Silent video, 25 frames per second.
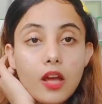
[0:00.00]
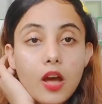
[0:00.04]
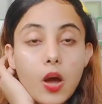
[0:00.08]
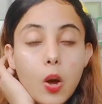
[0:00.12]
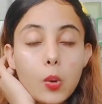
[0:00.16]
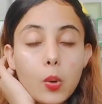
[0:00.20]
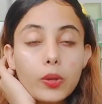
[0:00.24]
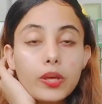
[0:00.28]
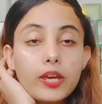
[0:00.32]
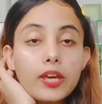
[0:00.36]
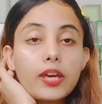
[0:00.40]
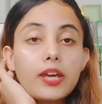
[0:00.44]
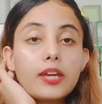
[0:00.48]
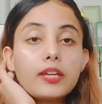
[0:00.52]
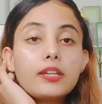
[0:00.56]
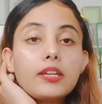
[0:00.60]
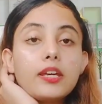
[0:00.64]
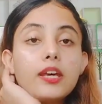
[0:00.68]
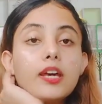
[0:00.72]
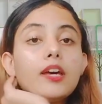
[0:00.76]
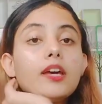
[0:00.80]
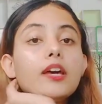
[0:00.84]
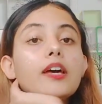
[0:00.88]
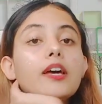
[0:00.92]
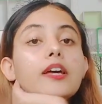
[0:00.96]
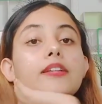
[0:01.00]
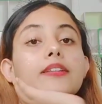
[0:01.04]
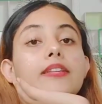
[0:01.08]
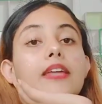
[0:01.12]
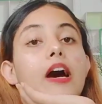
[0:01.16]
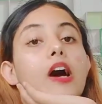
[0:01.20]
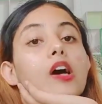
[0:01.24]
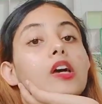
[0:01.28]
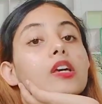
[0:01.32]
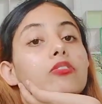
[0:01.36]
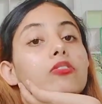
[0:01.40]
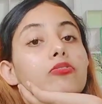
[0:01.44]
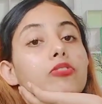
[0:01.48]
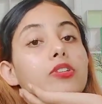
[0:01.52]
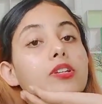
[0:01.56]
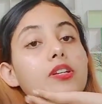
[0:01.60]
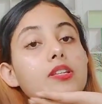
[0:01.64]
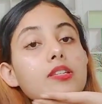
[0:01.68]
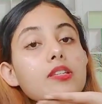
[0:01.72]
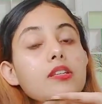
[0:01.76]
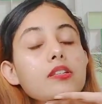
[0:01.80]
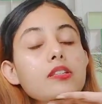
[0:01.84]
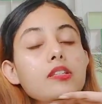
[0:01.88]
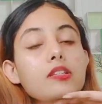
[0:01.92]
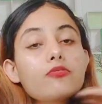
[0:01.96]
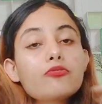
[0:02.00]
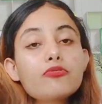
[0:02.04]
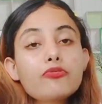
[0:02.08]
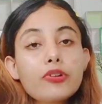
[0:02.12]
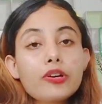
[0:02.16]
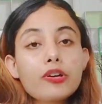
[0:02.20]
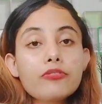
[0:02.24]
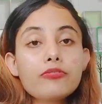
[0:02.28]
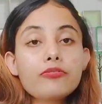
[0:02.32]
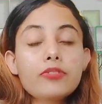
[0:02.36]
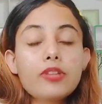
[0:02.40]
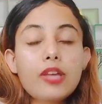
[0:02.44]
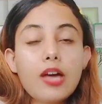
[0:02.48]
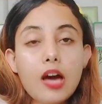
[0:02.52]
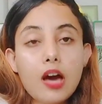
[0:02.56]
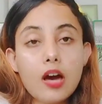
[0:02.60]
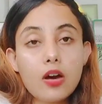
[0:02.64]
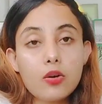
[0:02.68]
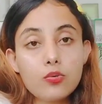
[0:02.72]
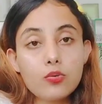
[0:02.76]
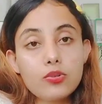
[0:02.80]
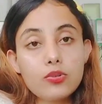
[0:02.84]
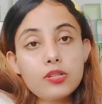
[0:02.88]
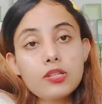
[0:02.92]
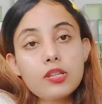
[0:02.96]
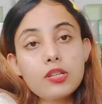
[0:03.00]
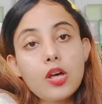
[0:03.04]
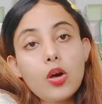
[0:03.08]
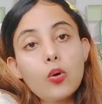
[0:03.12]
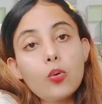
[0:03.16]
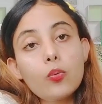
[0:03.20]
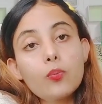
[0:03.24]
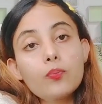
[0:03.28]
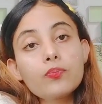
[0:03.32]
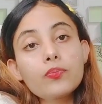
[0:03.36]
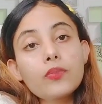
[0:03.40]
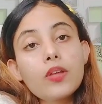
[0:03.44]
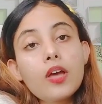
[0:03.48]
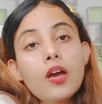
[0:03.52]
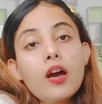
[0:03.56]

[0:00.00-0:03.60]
okay. Now if Venus is in fifth house, so